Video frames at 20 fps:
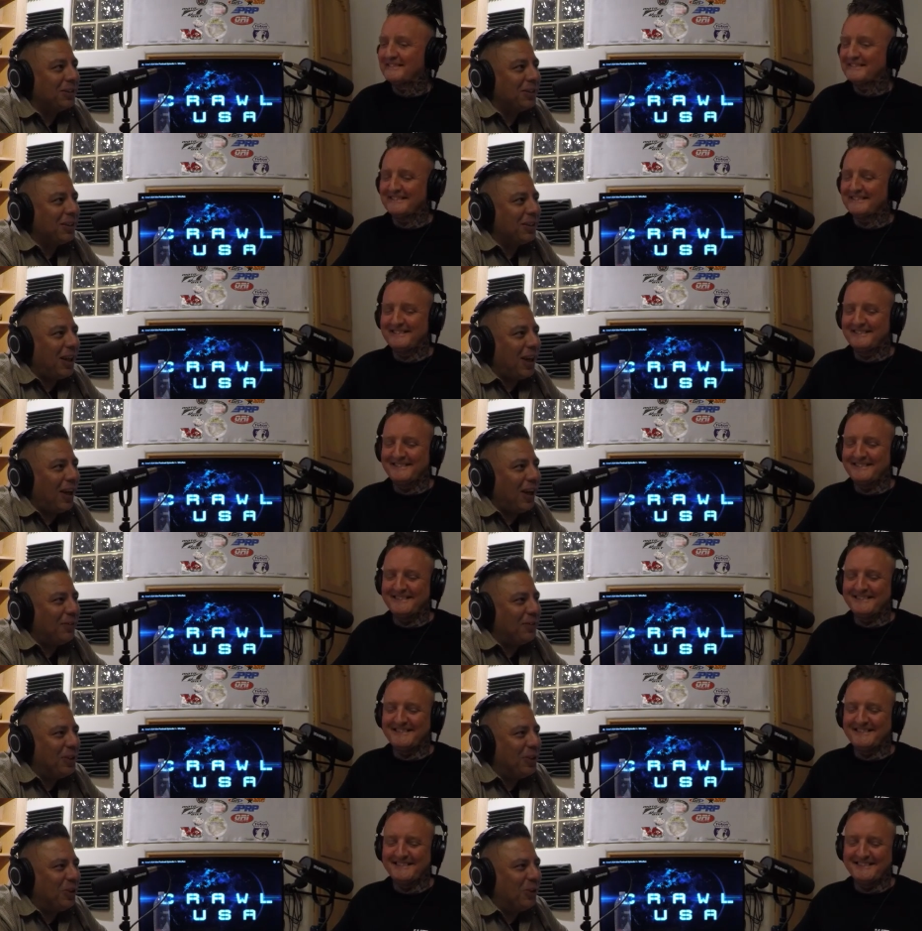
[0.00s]

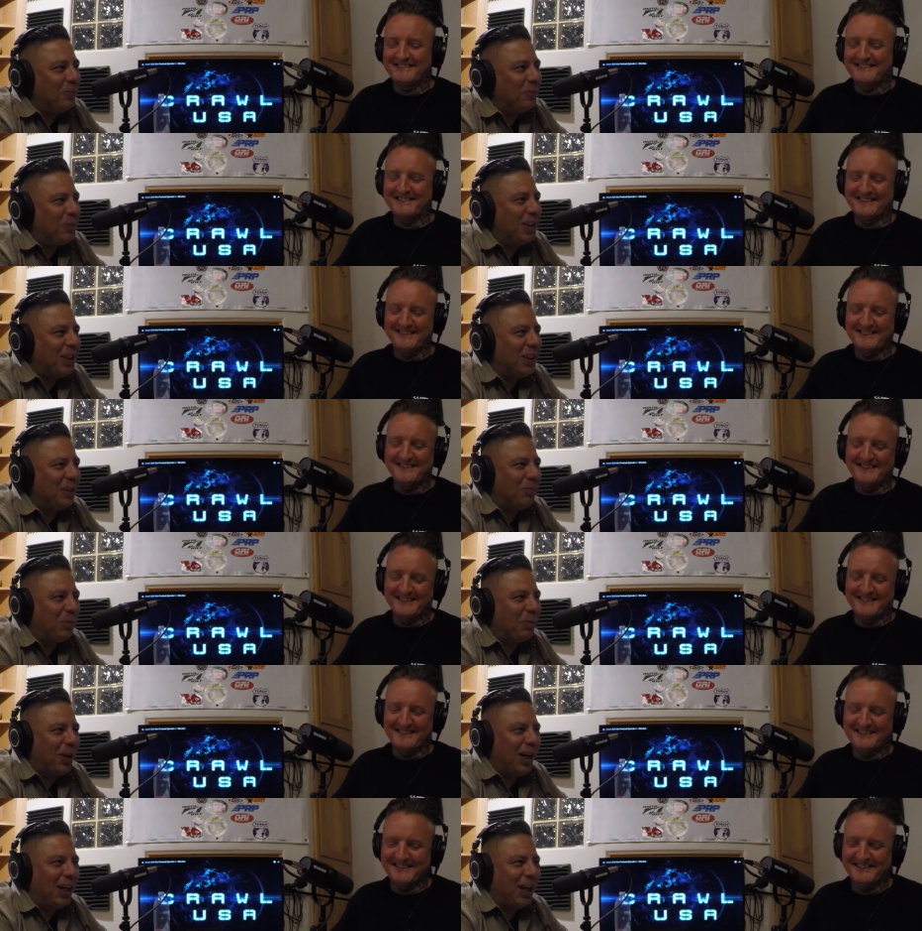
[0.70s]
Speaker 1: avenue of being a
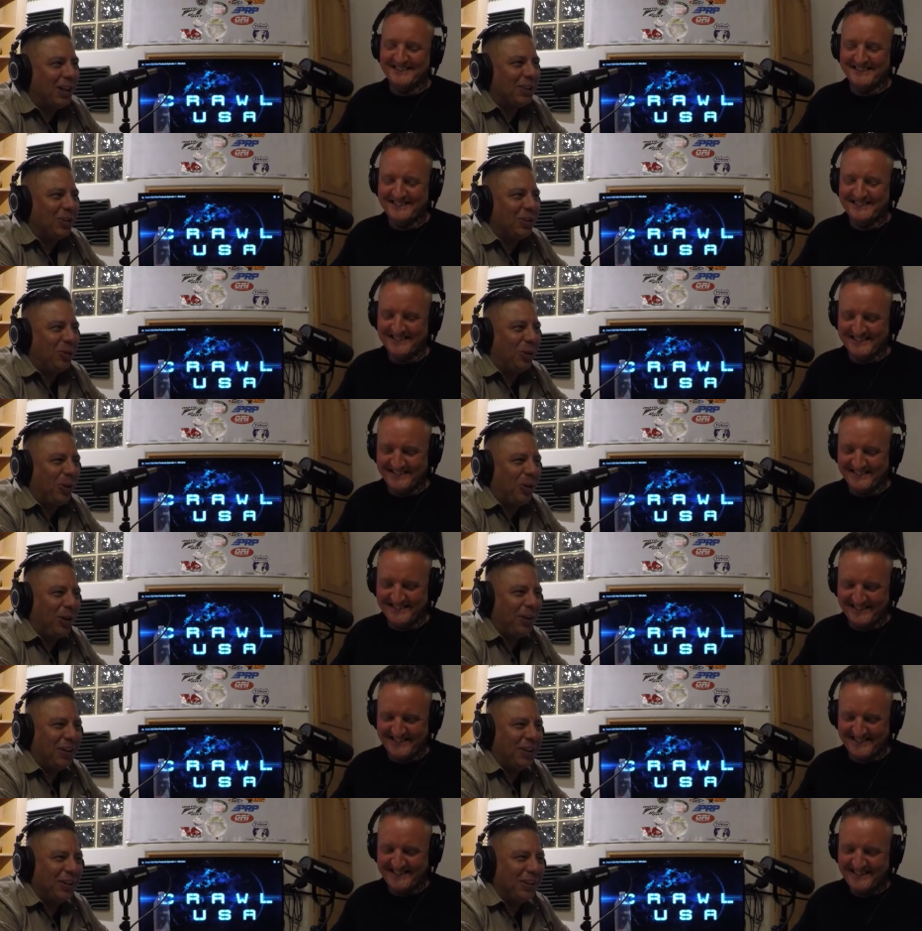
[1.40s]
brand
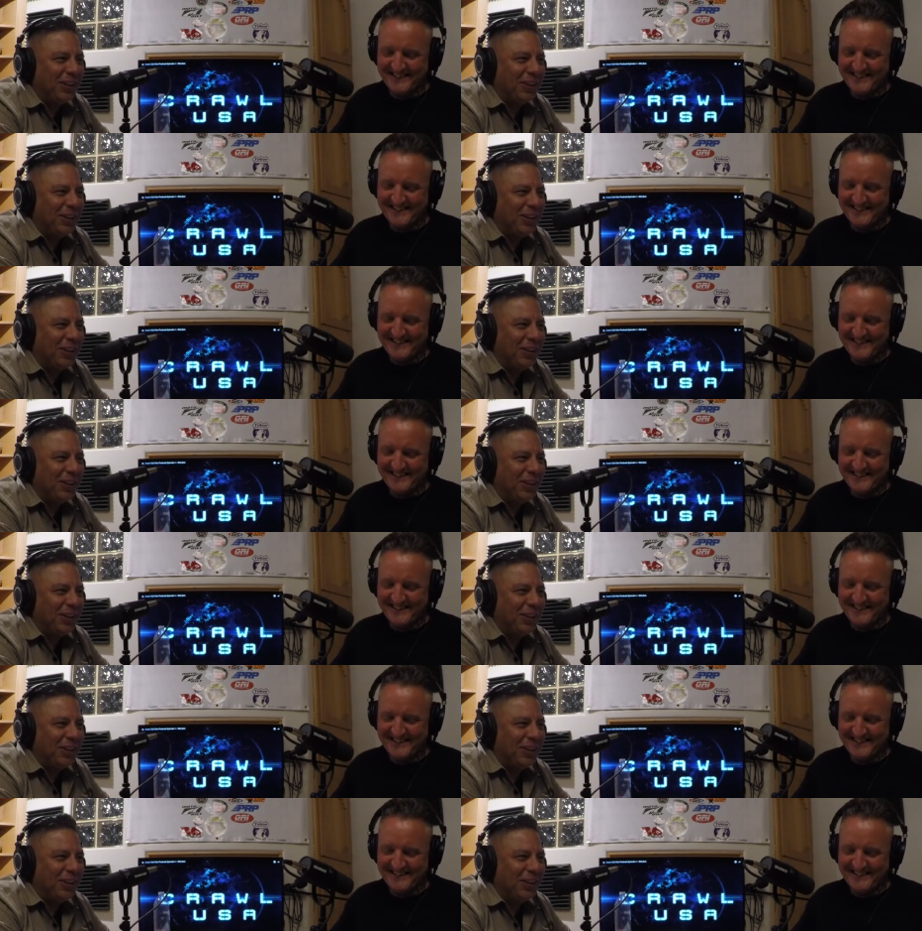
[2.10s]
whore.